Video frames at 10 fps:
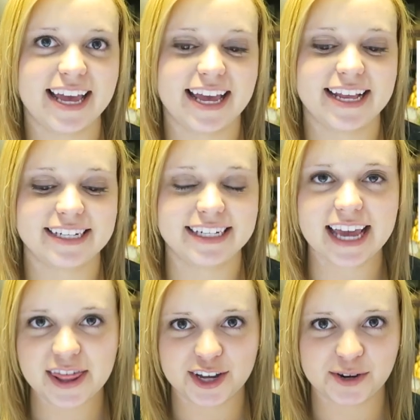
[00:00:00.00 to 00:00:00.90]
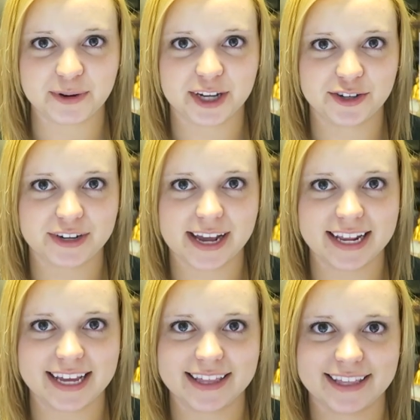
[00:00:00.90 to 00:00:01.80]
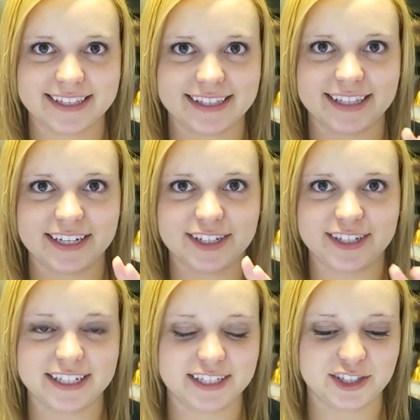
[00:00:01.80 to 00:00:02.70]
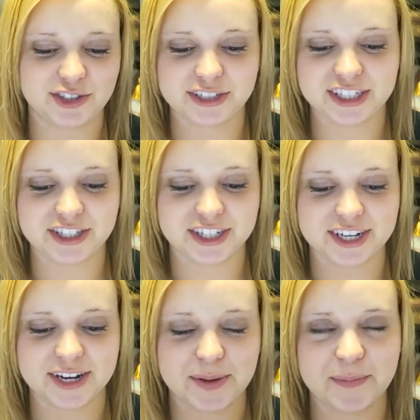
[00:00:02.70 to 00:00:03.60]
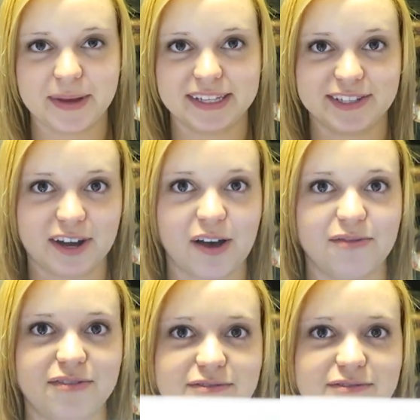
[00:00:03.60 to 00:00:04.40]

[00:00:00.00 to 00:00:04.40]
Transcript: and together we're creating this little illustration based off